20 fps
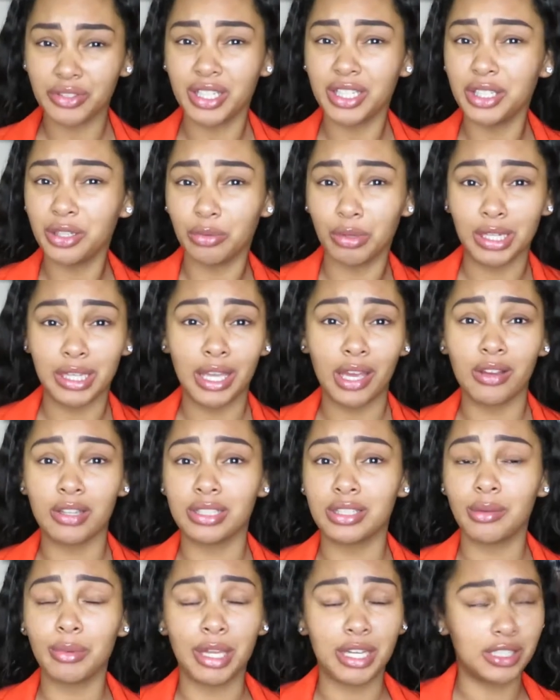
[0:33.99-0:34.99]
I need to work out
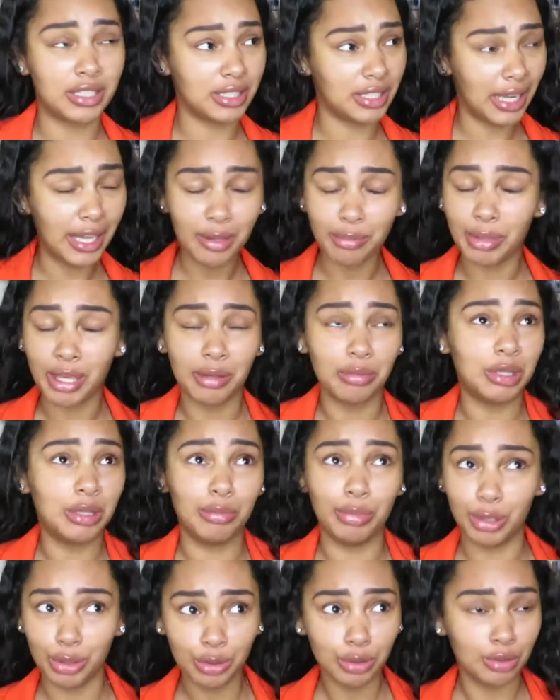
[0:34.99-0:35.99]
because I'm out of shape, baby
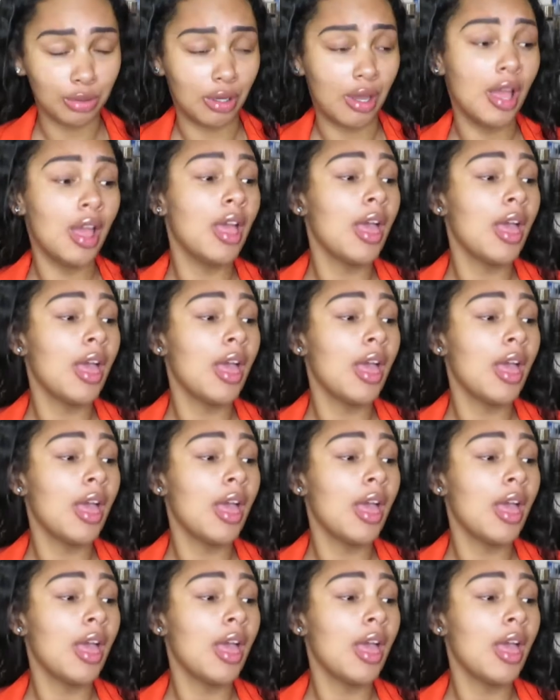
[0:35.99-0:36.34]
boo.